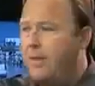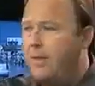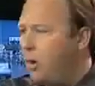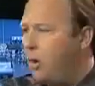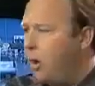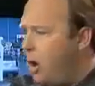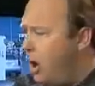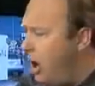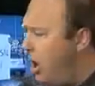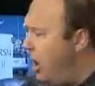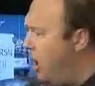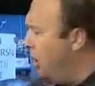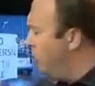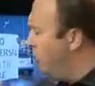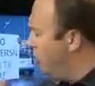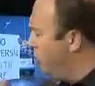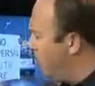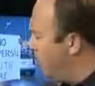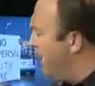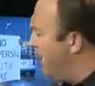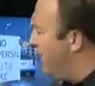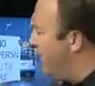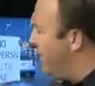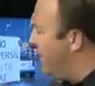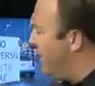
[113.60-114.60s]
And they're
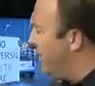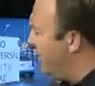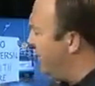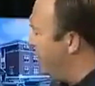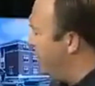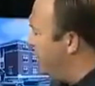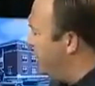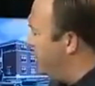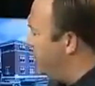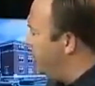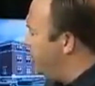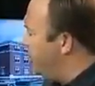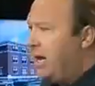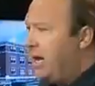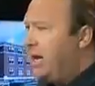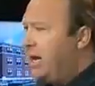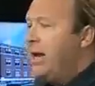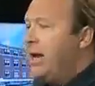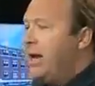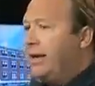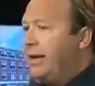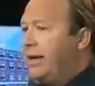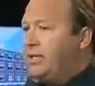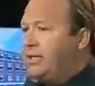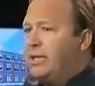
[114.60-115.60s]
all right here in the news. And
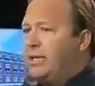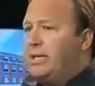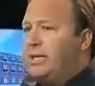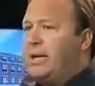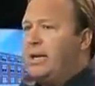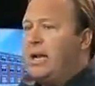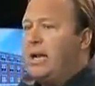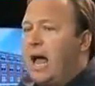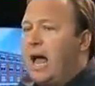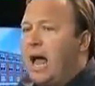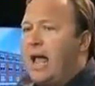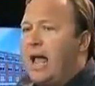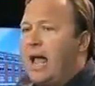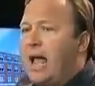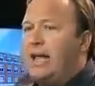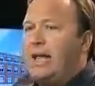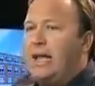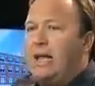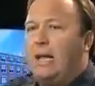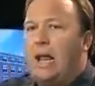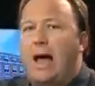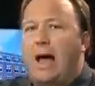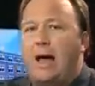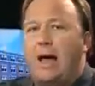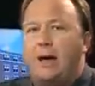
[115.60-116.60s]
again, it's not that I
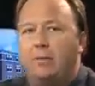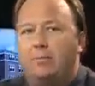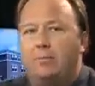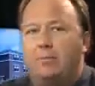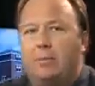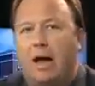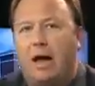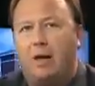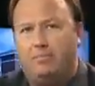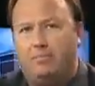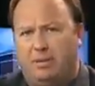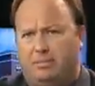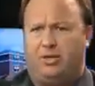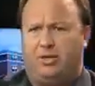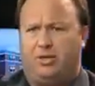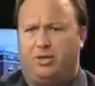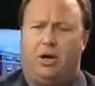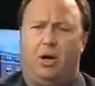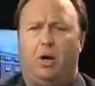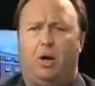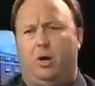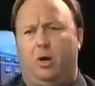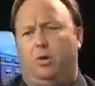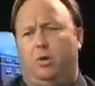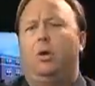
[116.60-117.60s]
get lied about and people
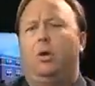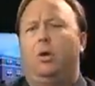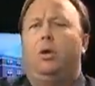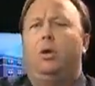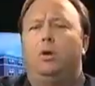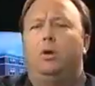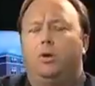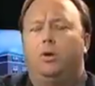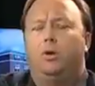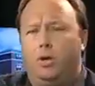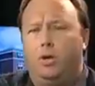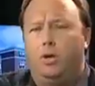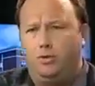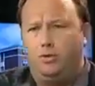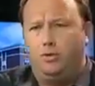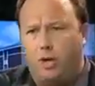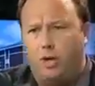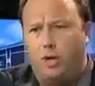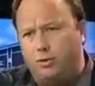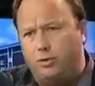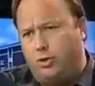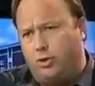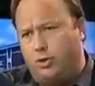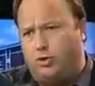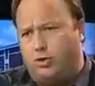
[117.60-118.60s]
say, oh, you
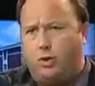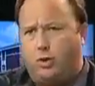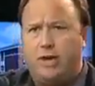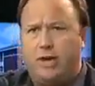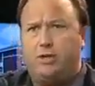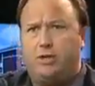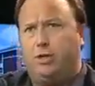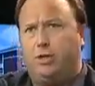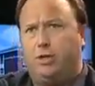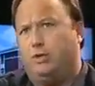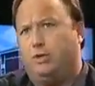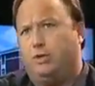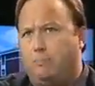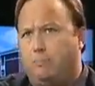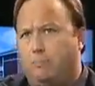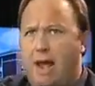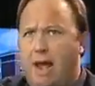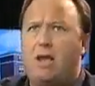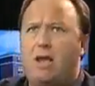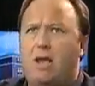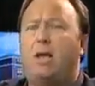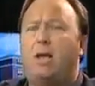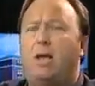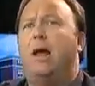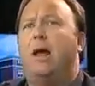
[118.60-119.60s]
know, Jones is crazy,
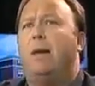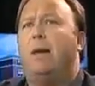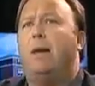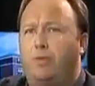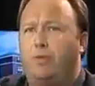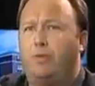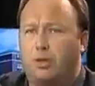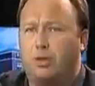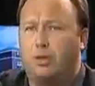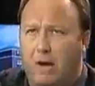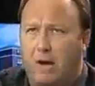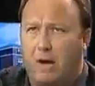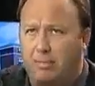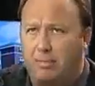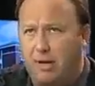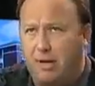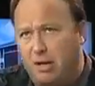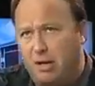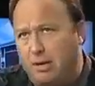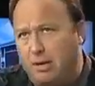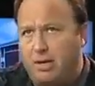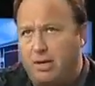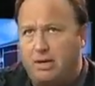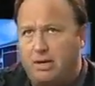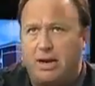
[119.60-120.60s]
just making it up that there's
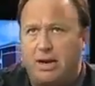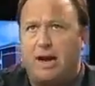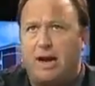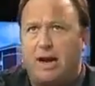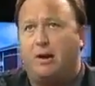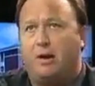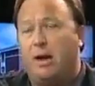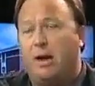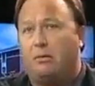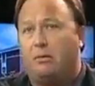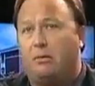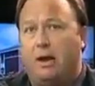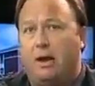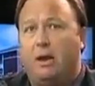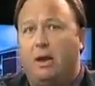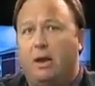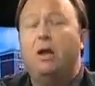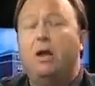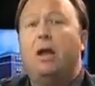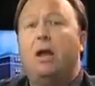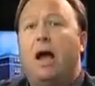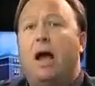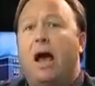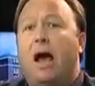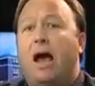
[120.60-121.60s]
probably going to be an attack on
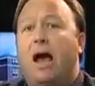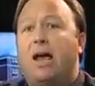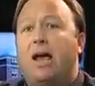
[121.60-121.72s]
Iran.